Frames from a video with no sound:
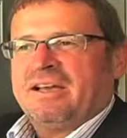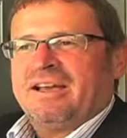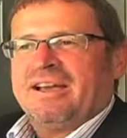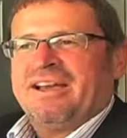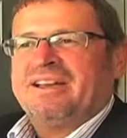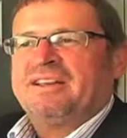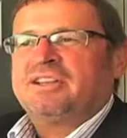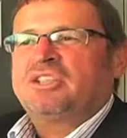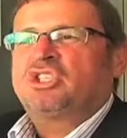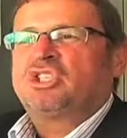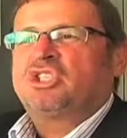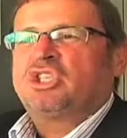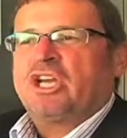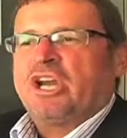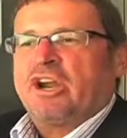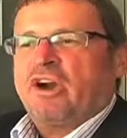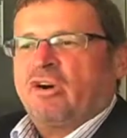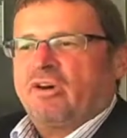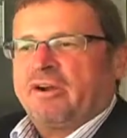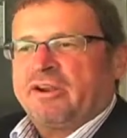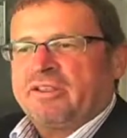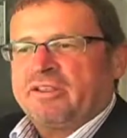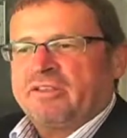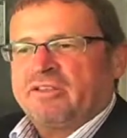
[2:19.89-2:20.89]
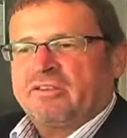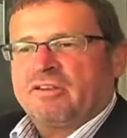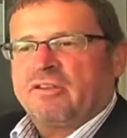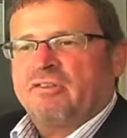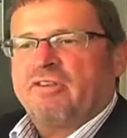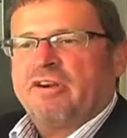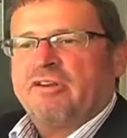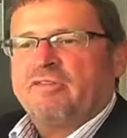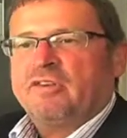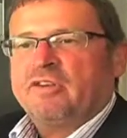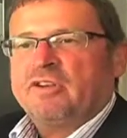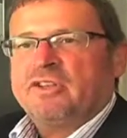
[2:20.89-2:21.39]
and sharing the
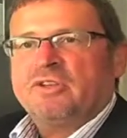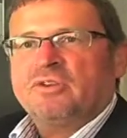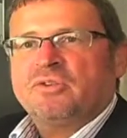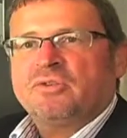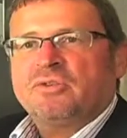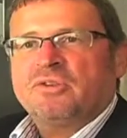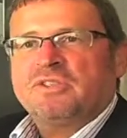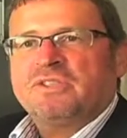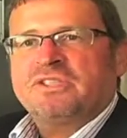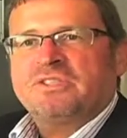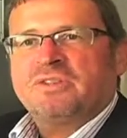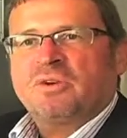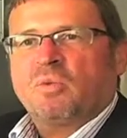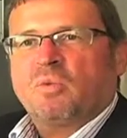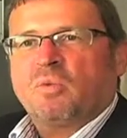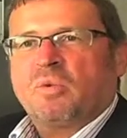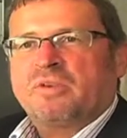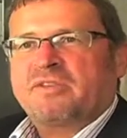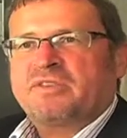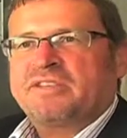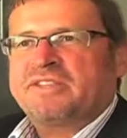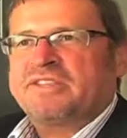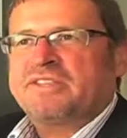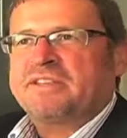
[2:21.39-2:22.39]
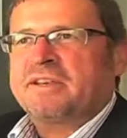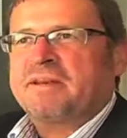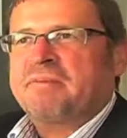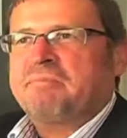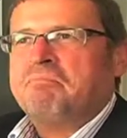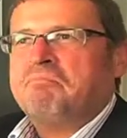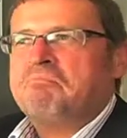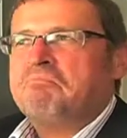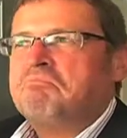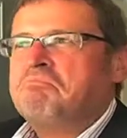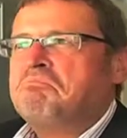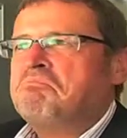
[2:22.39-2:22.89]
revenues with
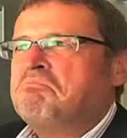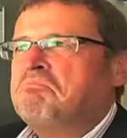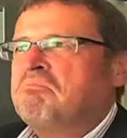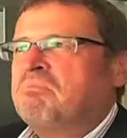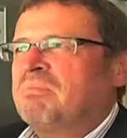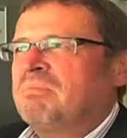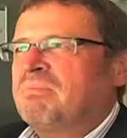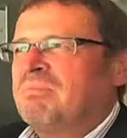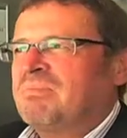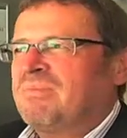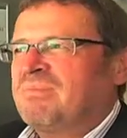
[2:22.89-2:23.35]
some